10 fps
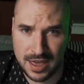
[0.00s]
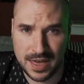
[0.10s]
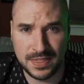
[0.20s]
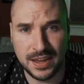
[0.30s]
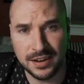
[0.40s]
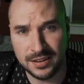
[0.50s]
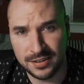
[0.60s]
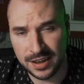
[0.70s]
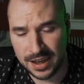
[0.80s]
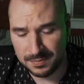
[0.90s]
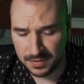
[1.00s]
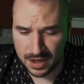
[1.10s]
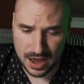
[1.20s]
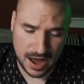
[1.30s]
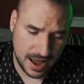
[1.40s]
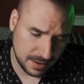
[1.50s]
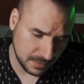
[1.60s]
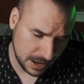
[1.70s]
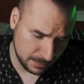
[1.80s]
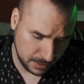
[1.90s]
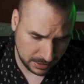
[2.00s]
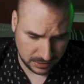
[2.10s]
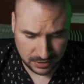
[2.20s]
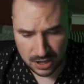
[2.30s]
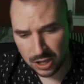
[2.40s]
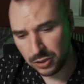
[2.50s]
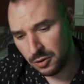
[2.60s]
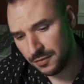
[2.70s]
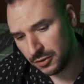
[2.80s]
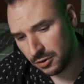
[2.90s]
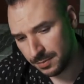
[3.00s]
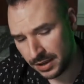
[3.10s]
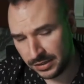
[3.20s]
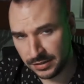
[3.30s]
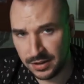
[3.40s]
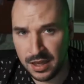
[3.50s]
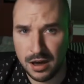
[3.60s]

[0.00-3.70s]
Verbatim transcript: At the end of the day, I have my opinion, you have your opinion.